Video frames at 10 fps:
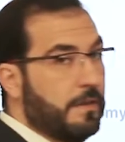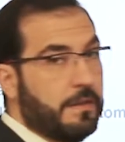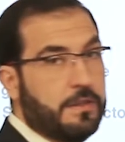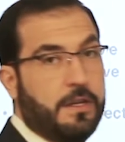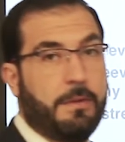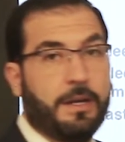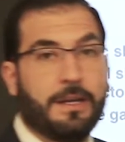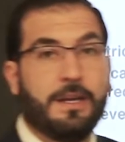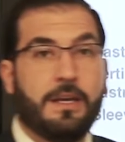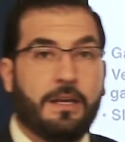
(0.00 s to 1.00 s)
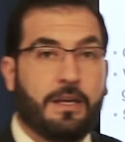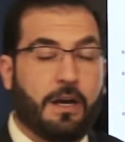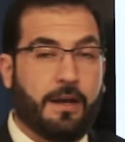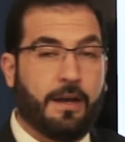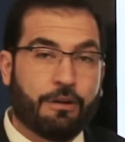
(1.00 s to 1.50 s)
of the stomach,
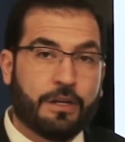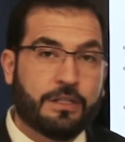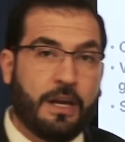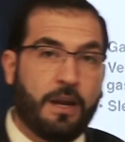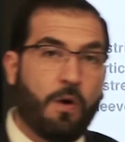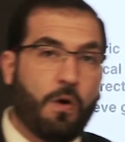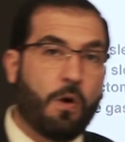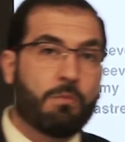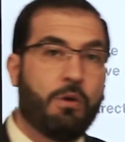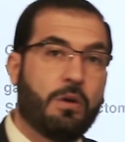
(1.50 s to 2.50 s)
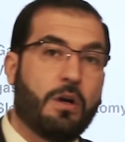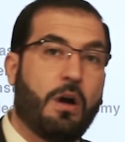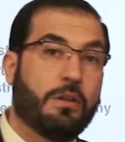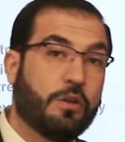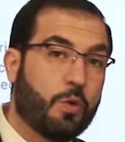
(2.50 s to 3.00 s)
there is a hormone
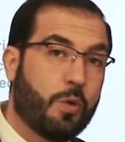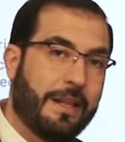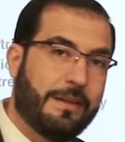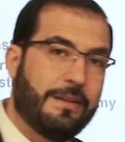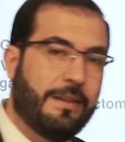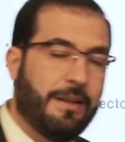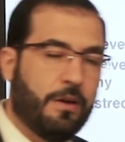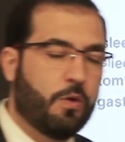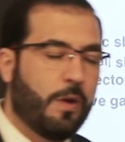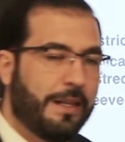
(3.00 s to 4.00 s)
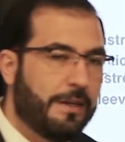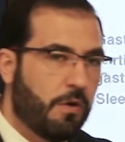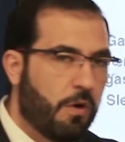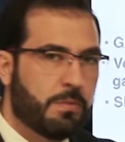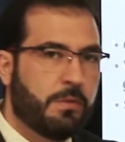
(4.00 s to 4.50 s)
called ghrelin. Ghrelin
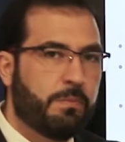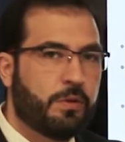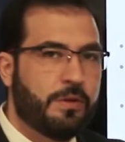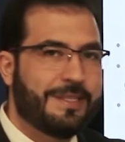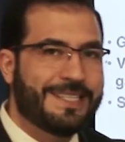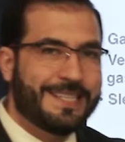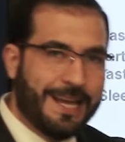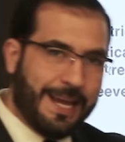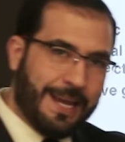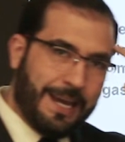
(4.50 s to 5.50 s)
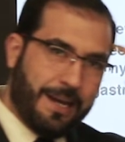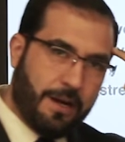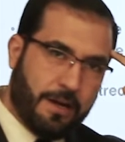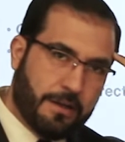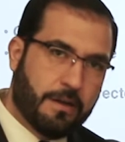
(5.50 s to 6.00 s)
hormone produces head
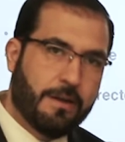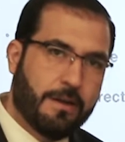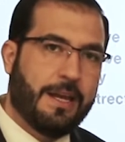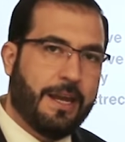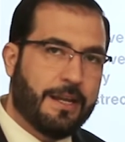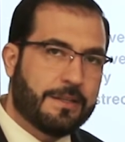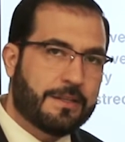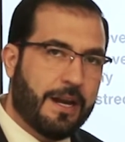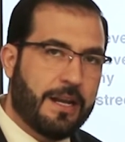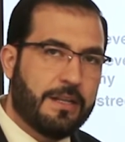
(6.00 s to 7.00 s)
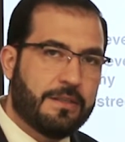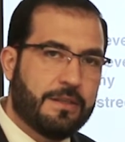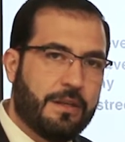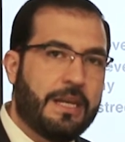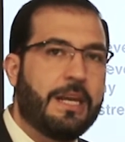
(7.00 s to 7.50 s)
hunger, anxiety
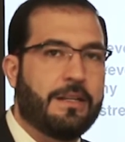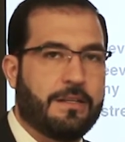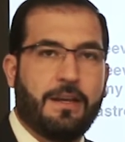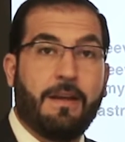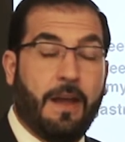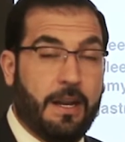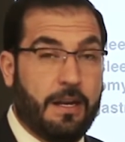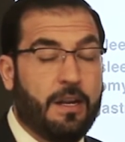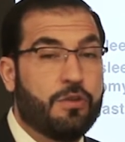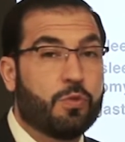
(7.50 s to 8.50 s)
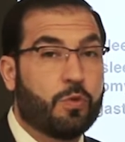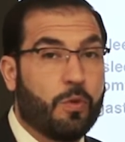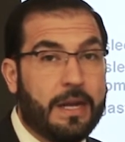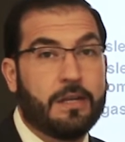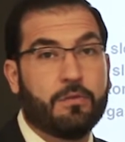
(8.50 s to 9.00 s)
to eat, and it is
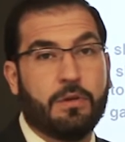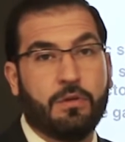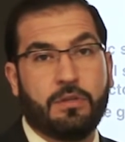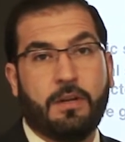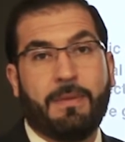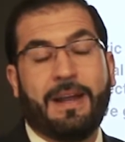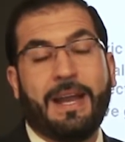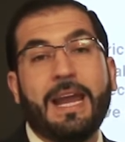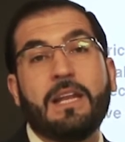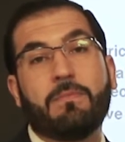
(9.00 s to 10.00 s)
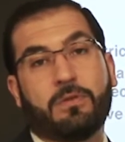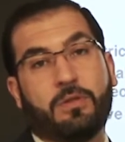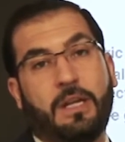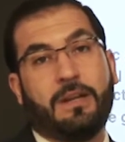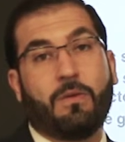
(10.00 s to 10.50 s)
greatly reduced in about
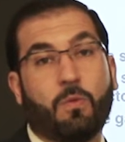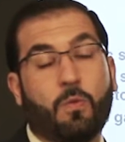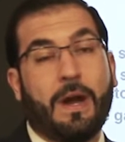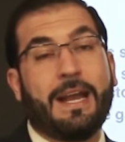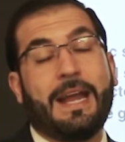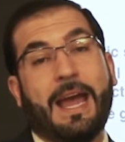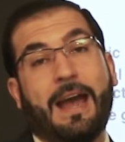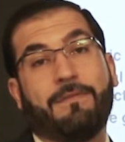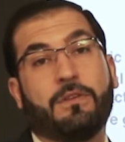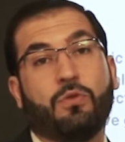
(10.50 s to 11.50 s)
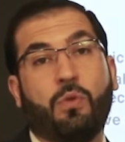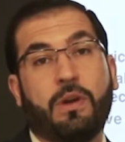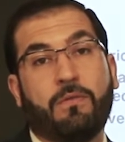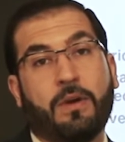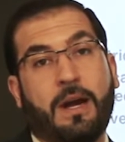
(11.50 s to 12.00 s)
80% right after
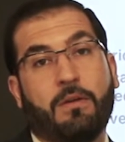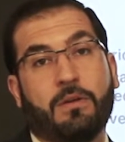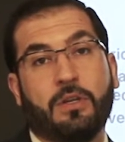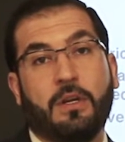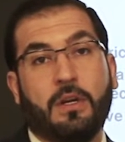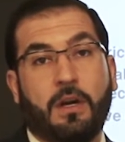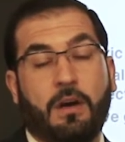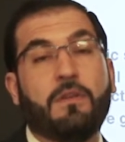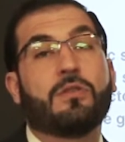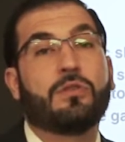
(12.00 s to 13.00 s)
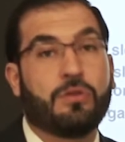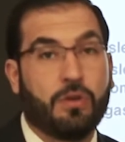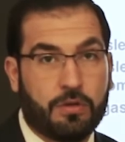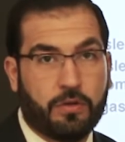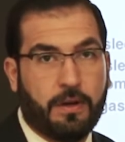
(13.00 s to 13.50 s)
24 hours of your
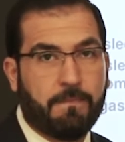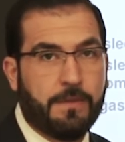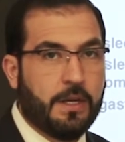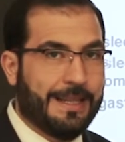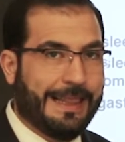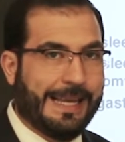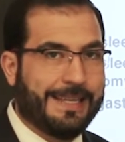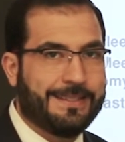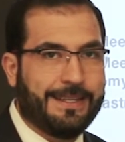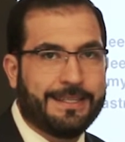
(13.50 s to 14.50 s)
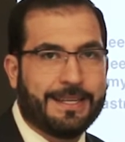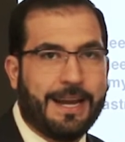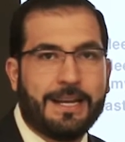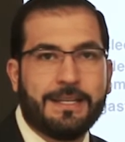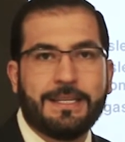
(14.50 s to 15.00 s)
surgery. Less
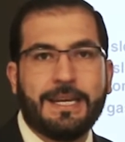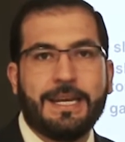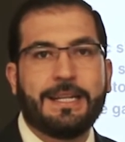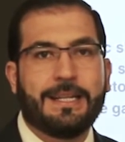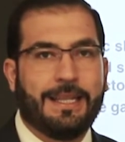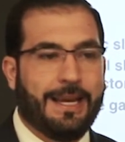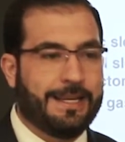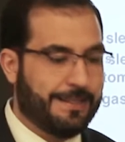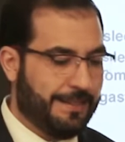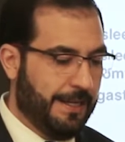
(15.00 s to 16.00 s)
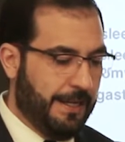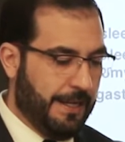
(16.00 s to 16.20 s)
anxiety to eat, less